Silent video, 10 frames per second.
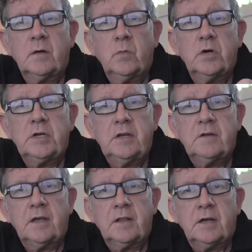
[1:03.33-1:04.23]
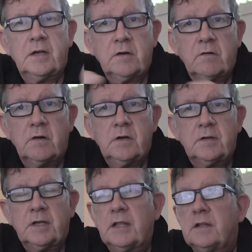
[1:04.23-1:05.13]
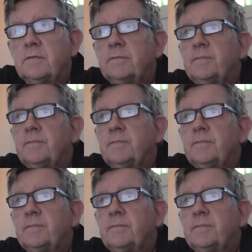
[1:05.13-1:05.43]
working together, and growing together.